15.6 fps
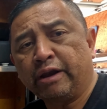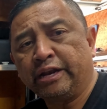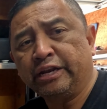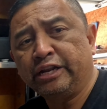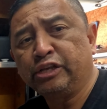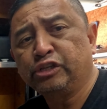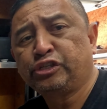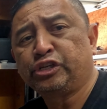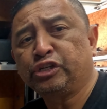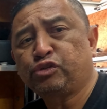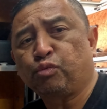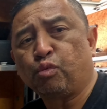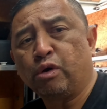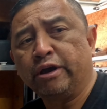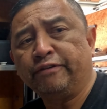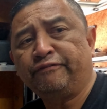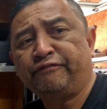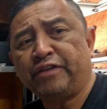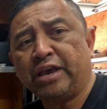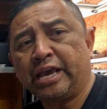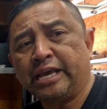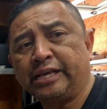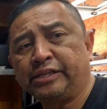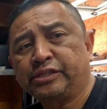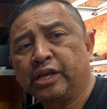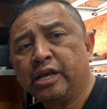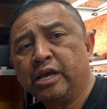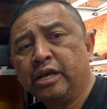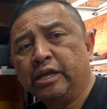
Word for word: and it is just one phase.